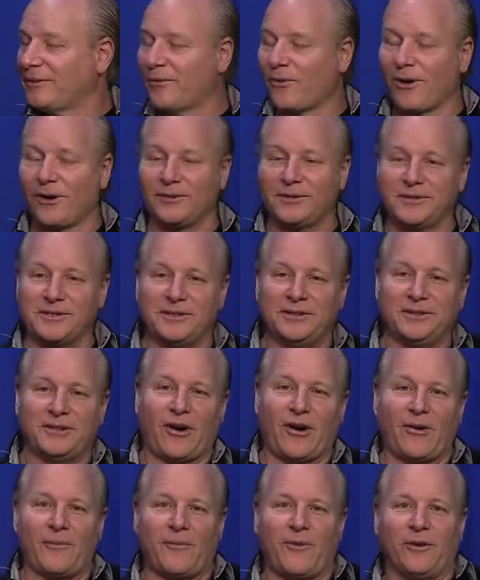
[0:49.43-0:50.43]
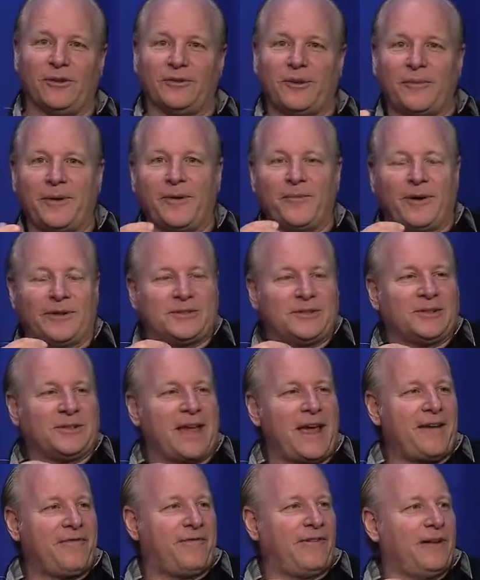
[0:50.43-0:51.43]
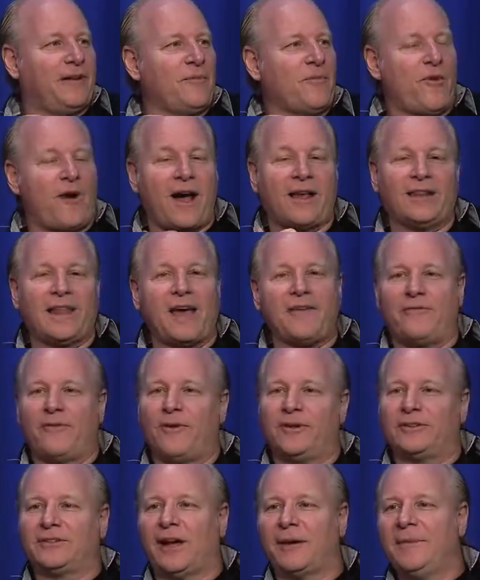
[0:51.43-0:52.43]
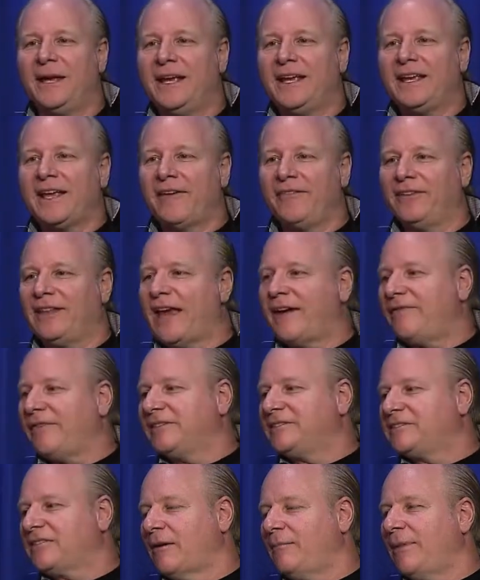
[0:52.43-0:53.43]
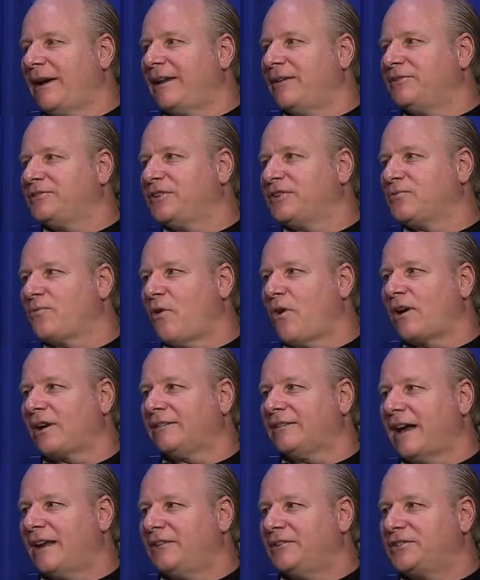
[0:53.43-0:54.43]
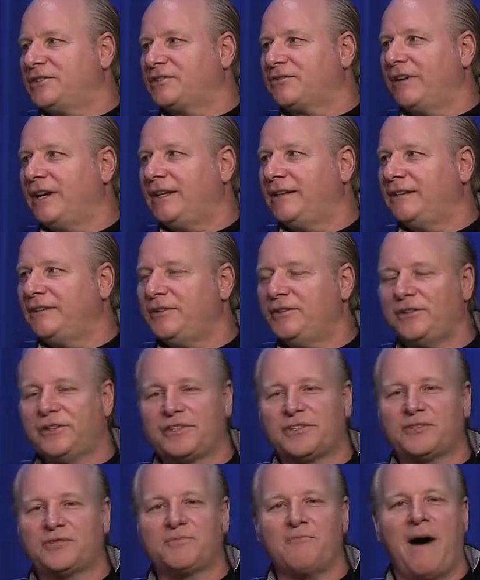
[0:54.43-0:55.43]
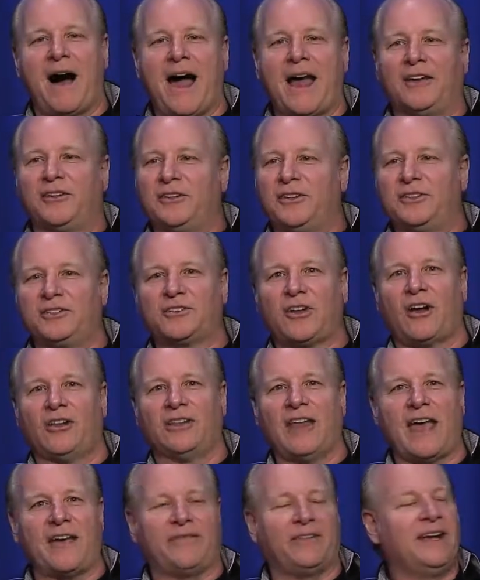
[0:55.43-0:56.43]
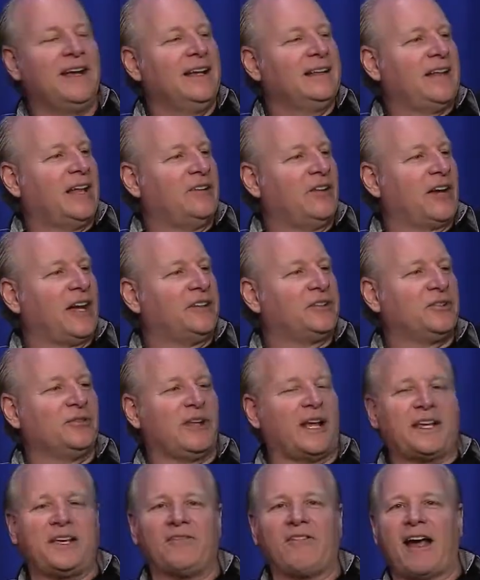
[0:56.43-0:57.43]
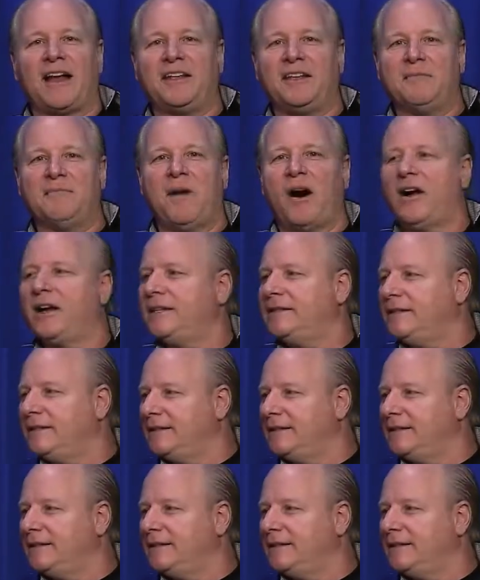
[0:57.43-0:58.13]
The world is in turmoil. Nobody wants to laugh anymore. I laugh all the time. You ever laugh at somebody who's just walking down the street and you just smile and you start laughing? They look at you like you're out of your mind.